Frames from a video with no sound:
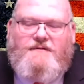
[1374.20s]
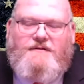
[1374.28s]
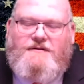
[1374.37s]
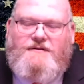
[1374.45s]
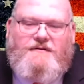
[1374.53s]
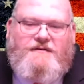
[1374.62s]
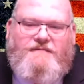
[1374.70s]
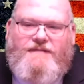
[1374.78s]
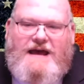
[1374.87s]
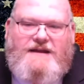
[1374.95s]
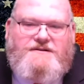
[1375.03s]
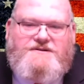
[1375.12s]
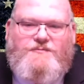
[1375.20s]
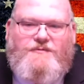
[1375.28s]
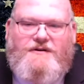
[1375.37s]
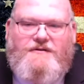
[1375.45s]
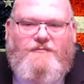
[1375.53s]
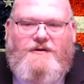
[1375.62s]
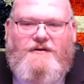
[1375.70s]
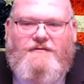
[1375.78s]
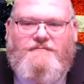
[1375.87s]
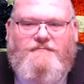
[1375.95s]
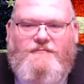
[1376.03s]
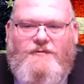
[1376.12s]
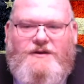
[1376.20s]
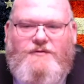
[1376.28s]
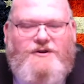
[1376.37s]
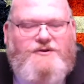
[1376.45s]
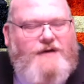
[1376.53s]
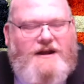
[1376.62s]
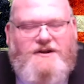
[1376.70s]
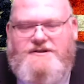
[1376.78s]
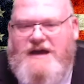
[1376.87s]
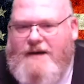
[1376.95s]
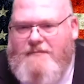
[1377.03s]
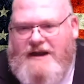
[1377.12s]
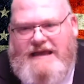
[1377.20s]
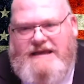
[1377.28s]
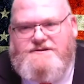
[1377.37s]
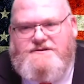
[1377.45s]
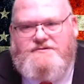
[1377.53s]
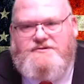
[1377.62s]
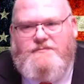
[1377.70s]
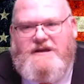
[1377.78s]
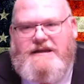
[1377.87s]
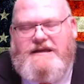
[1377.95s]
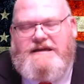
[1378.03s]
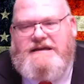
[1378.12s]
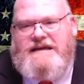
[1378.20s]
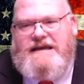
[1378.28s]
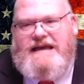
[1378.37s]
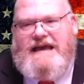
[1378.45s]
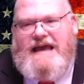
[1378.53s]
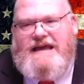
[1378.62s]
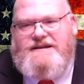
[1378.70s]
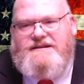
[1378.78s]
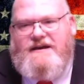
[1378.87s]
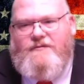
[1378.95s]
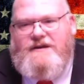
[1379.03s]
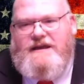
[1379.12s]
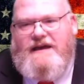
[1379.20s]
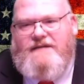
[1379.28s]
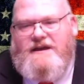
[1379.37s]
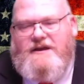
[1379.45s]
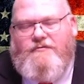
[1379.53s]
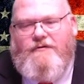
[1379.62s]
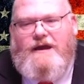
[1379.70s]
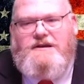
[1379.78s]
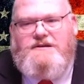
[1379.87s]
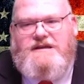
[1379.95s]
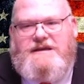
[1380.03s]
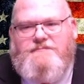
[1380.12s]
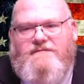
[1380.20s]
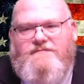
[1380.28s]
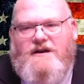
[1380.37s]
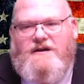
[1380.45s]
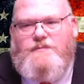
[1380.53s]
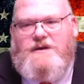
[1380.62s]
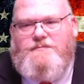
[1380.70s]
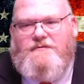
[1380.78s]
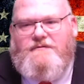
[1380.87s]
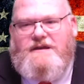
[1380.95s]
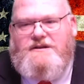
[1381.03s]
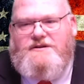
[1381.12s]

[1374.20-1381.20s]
You can find us. We try to dominate social media, and we have a great team of young people that